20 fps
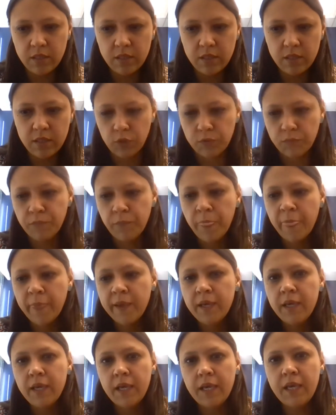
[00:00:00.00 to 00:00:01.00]
They've been
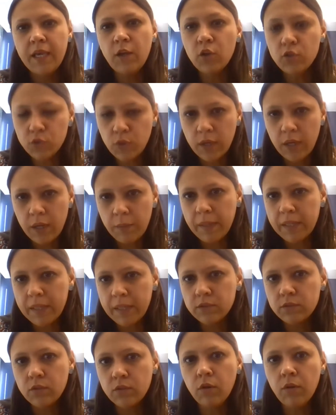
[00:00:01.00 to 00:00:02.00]
working in the
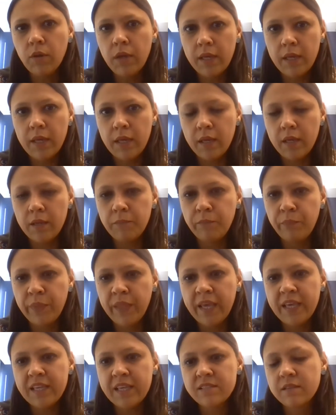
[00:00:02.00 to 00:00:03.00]
institution for many years.
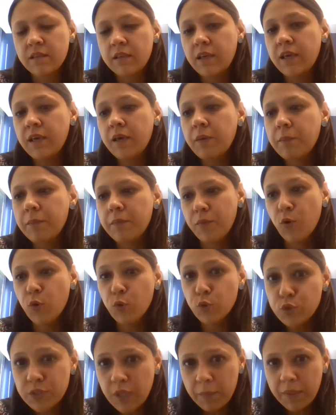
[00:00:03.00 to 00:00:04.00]
The other element
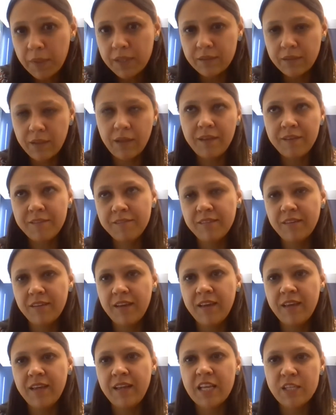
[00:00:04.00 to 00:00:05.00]
is
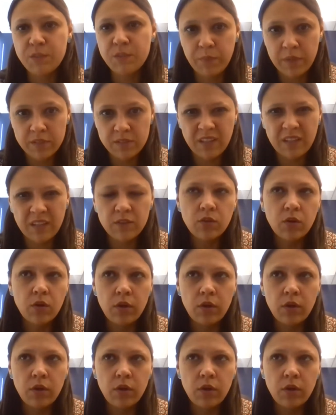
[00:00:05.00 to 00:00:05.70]
that